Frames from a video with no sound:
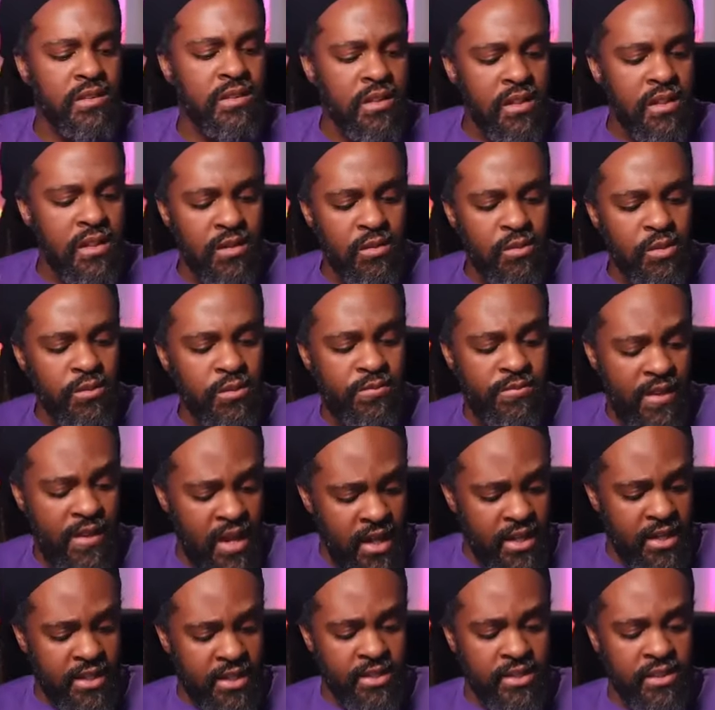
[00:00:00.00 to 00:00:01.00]
Well,
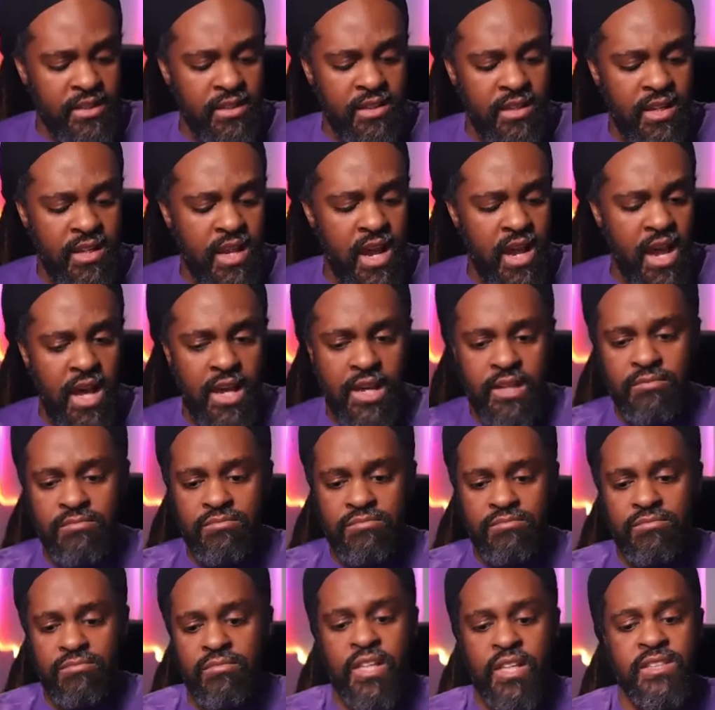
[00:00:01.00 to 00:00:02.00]
fine. I
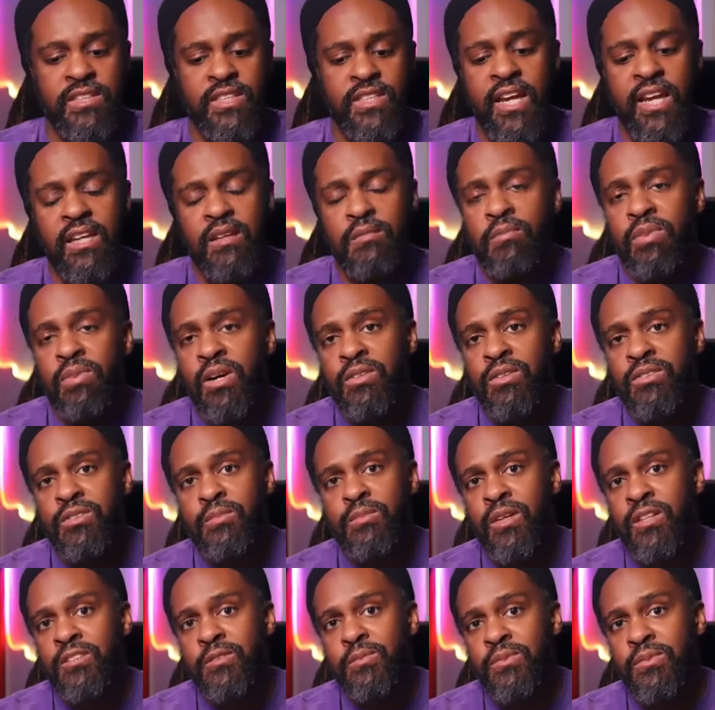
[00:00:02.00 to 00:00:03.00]
Because I can post
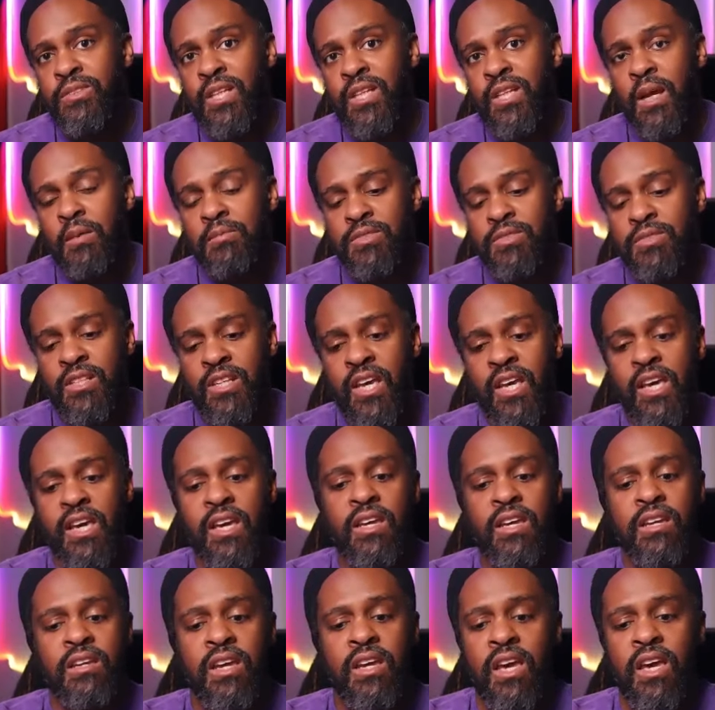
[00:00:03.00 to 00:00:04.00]
multiple times a
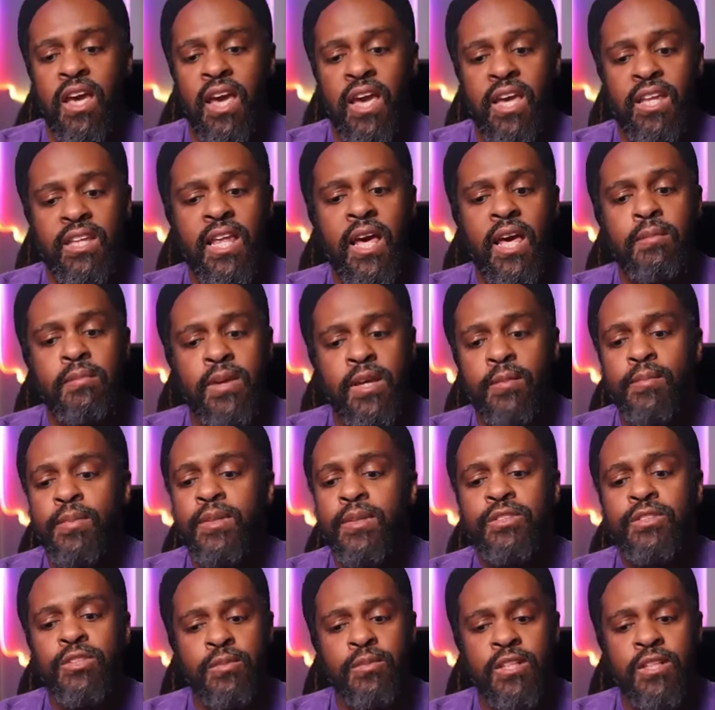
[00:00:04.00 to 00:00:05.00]
day, and that may be
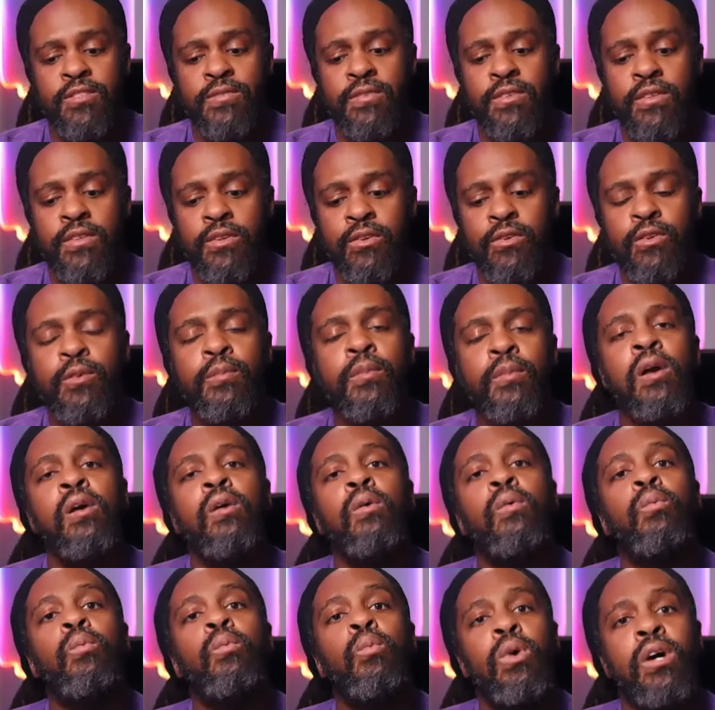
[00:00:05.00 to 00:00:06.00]
too much for the group.
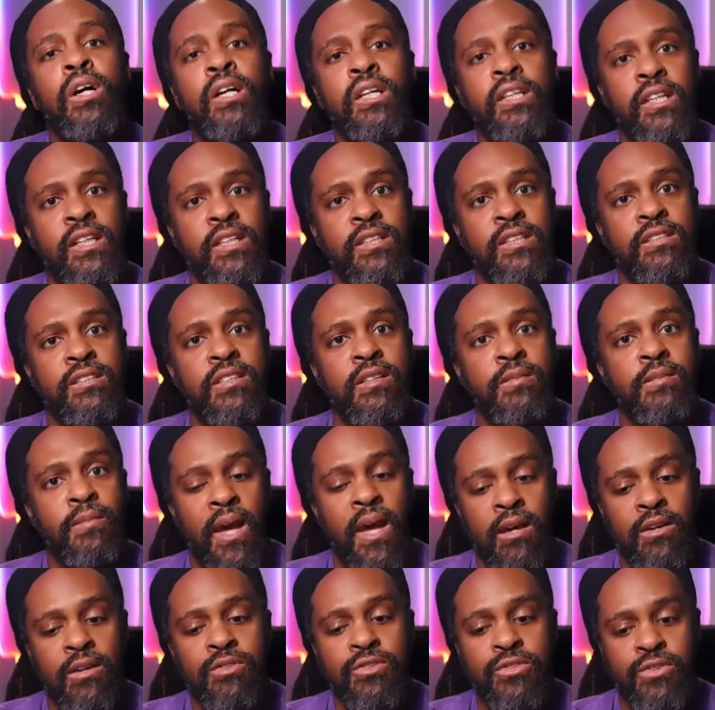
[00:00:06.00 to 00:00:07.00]
What is the
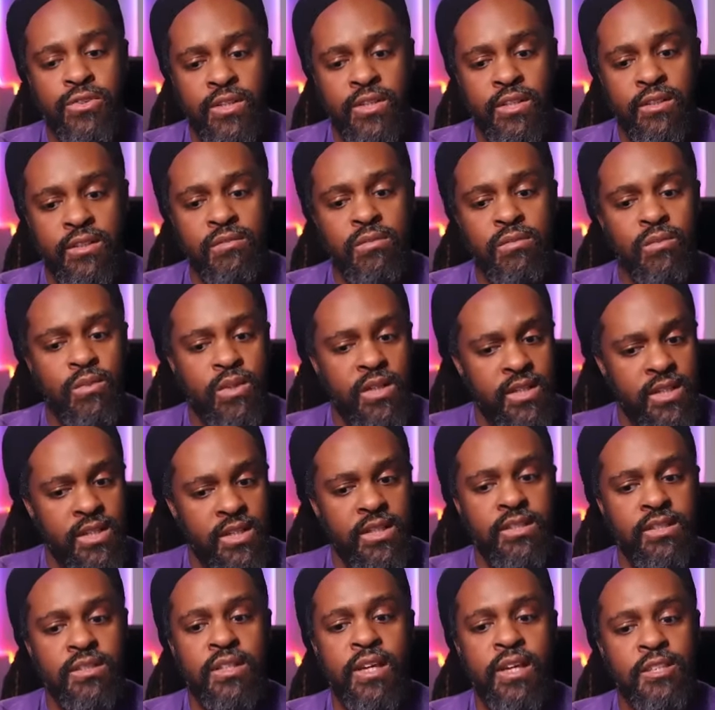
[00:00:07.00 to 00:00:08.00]
boundary? What
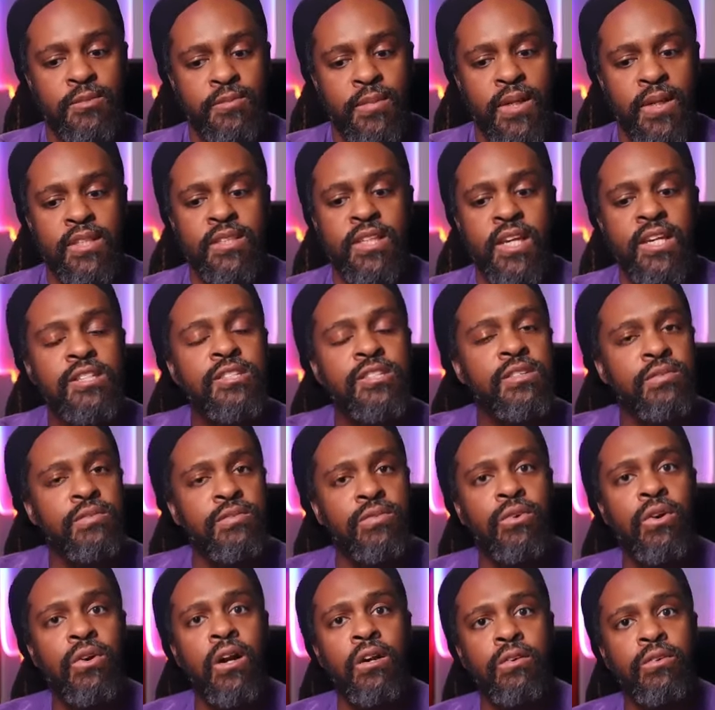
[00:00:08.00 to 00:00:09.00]
is the expectation
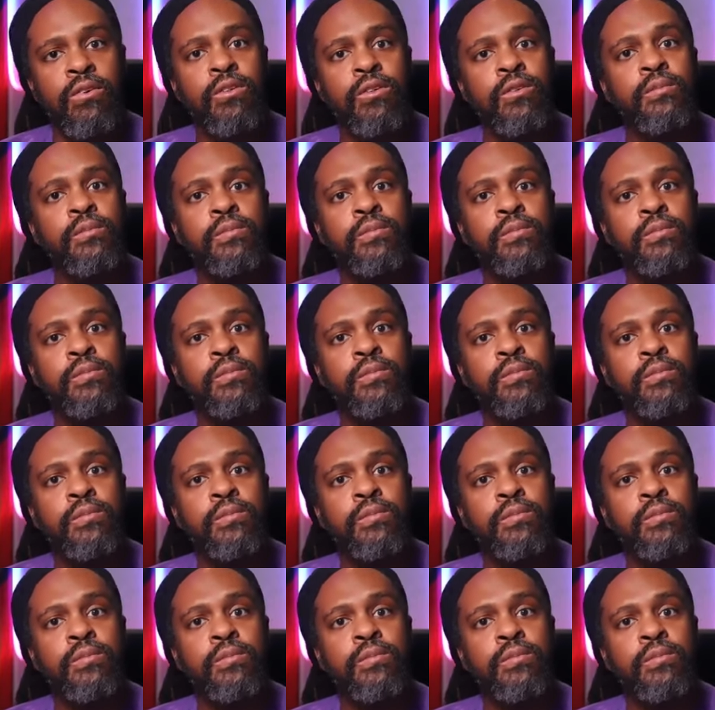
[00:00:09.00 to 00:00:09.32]
for our group?"